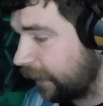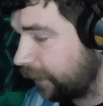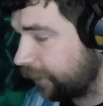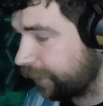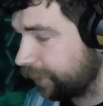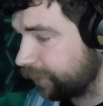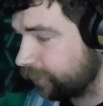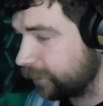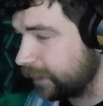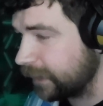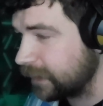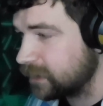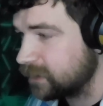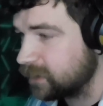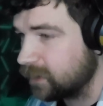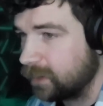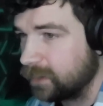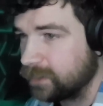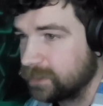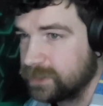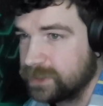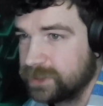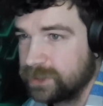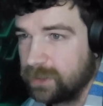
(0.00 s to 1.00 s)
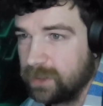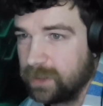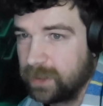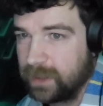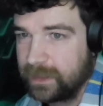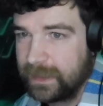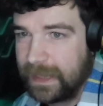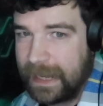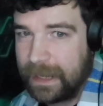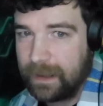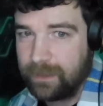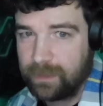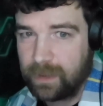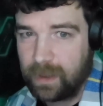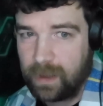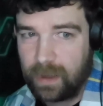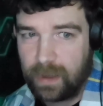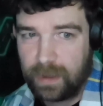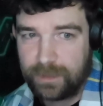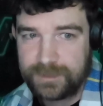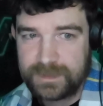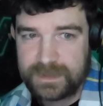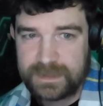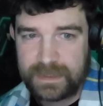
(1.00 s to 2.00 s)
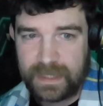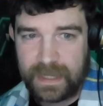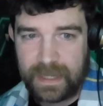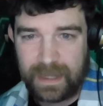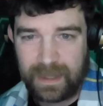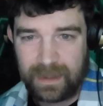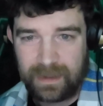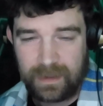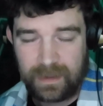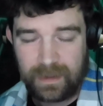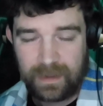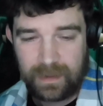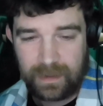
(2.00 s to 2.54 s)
about 3 songs during an hour and a half set